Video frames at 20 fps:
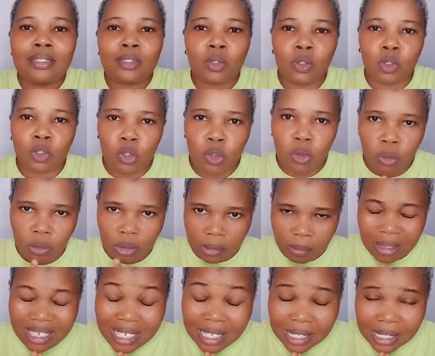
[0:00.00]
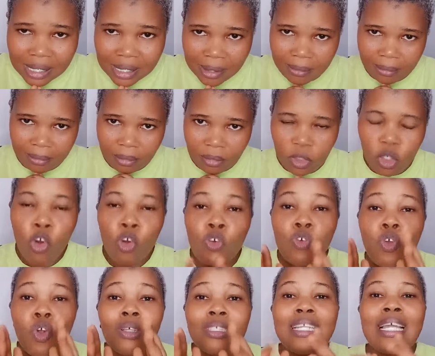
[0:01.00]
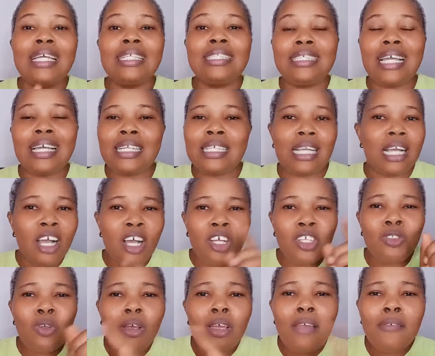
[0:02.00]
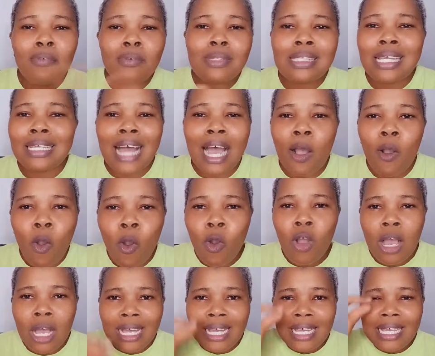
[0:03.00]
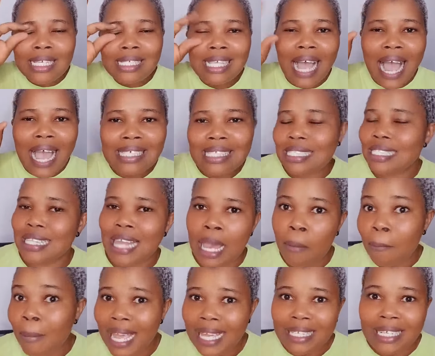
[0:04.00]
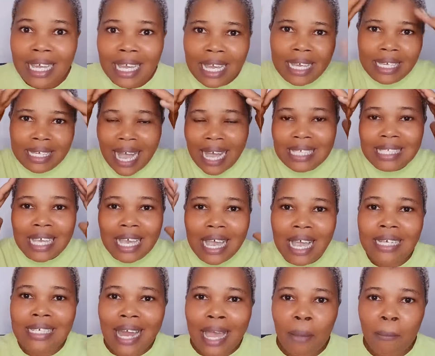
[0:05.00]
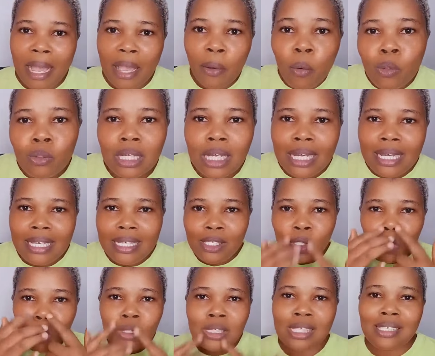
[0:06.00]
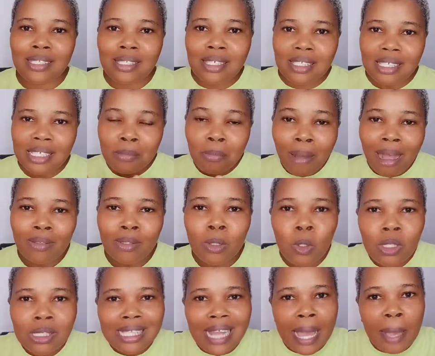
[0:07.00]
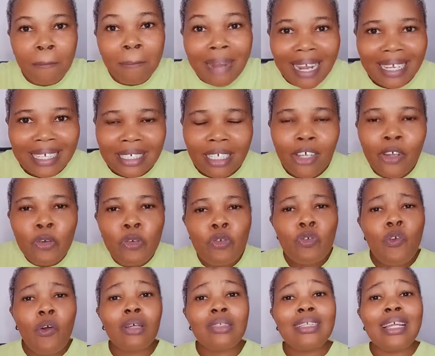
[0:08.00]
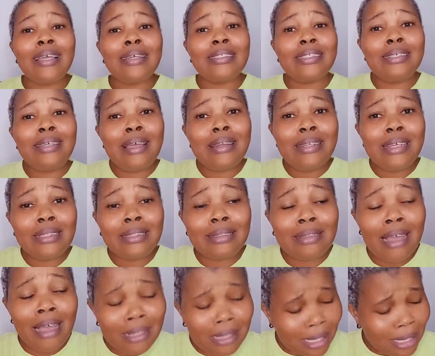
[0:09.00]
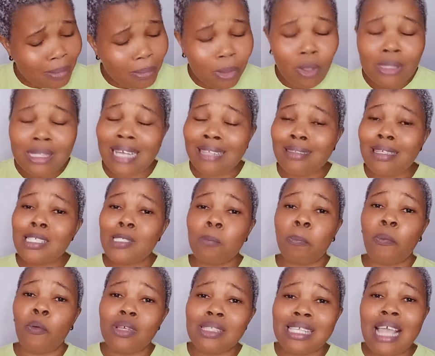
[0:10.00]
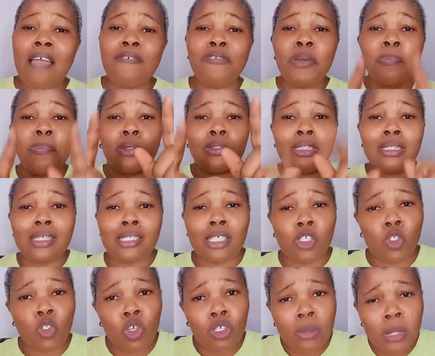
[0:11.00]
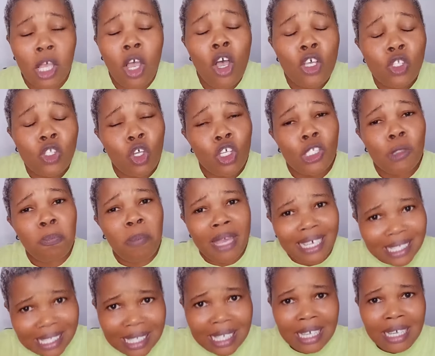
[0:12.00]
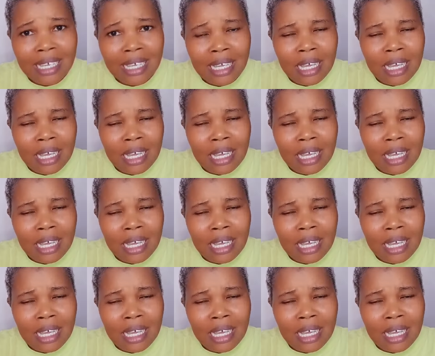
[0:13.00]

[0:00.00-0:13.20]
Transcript: test on your children. Please run a DNA test. Don't even say that, oh, his eyes is like mine, he has a head like my own, his nose, his teeth, his mouth looks like mine. Run a DNA test, because at this point everybody is a suspect.